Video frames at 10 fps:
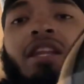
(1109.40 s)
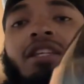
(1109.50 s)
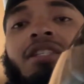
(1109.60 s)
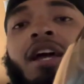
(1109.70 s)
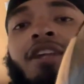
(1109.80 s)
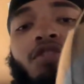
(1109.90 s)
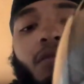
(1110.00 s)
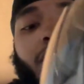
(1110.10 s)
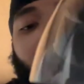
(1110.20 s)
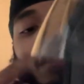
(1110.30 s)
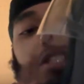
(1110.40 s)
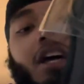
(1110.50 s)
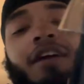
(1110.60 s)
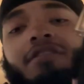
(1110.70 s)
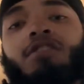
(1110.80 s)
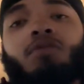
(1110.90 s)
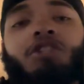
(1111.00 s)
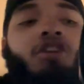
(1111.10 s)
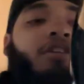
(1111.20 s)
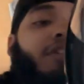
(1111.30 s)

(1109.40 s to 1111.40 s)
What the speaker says: this side, so if it fits I have to switch it over